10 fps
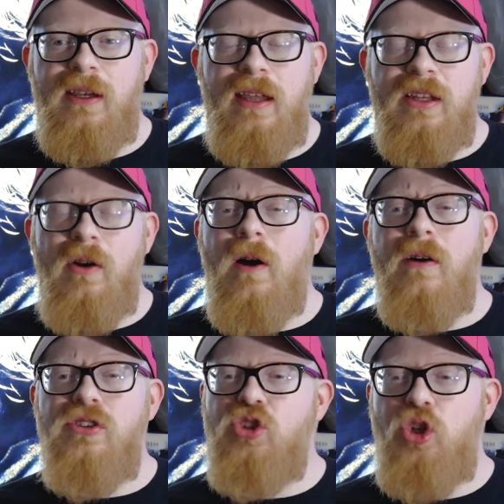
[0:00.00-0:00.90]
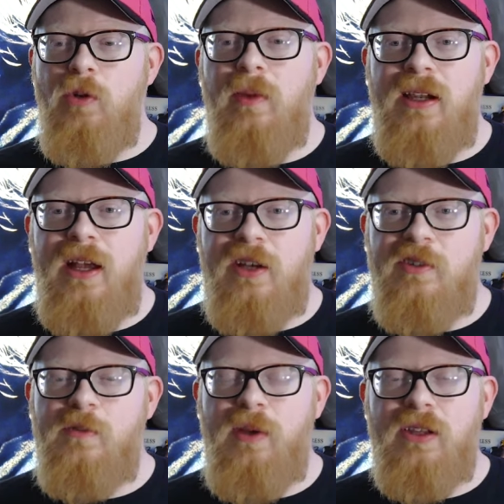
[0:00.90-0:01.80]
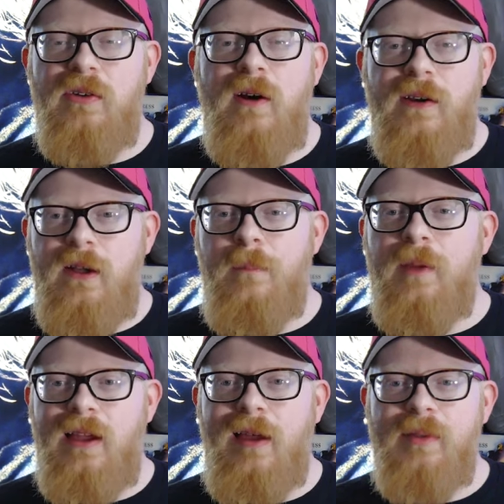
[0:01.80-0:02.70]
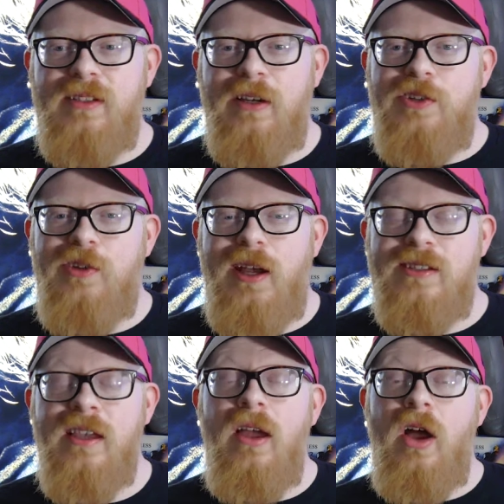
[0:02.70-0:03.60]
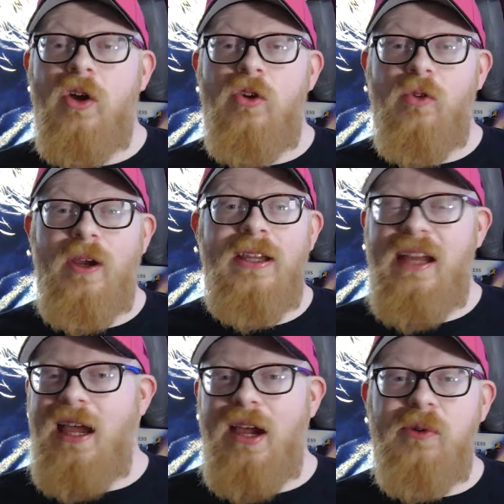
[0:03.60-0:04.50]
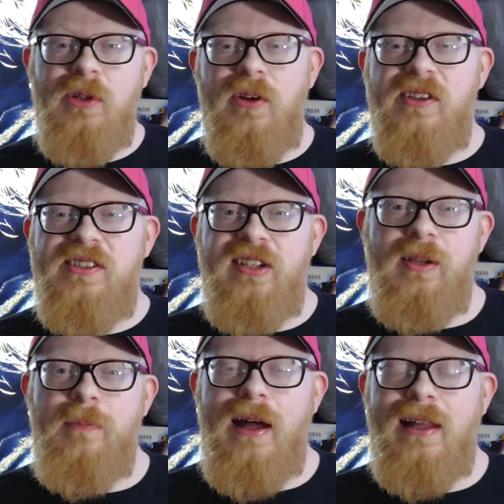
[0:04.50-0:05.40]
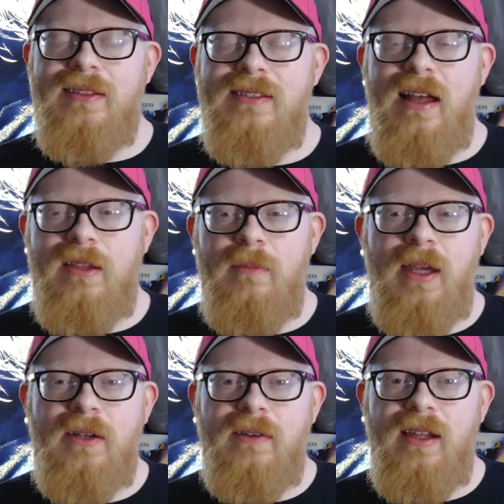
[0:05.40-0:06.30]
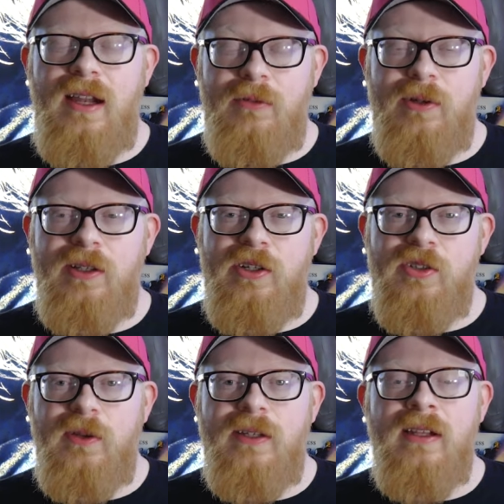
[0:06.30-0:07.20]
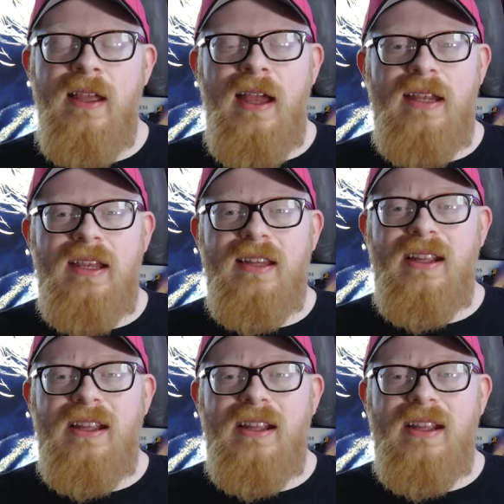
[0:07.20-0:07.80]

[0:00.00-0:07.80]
And there aren't too many extras, but there are a couple commentary tracks, a great hour-long Sydney Pollack documentary that I really enjoyed, and you get